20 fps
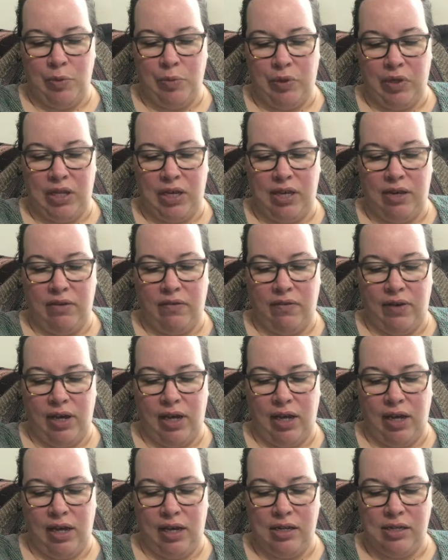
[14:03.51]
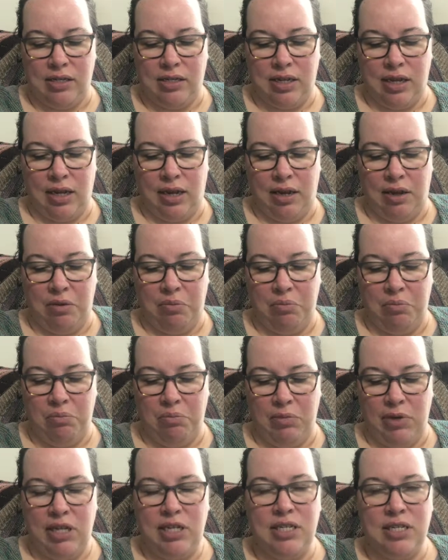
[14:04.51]
I believe. And
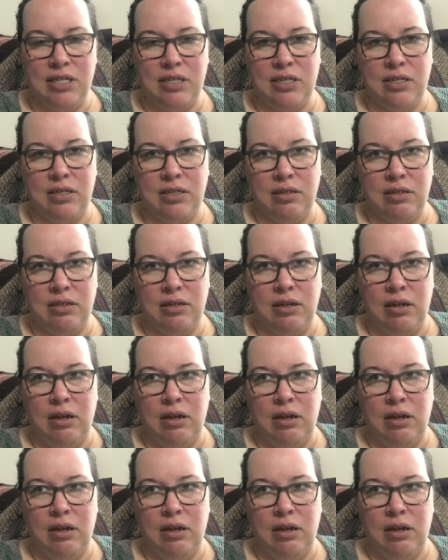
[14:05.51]
it's